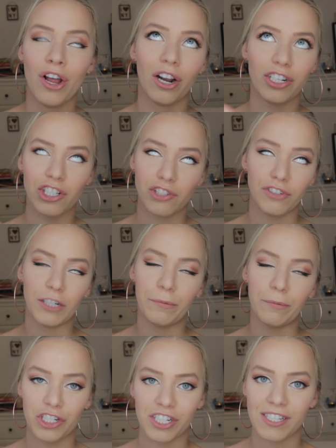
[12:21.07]
or just
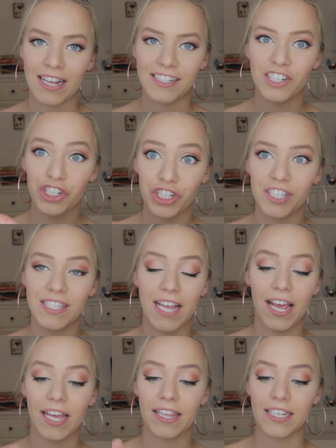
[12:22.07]
repurchased, I should say.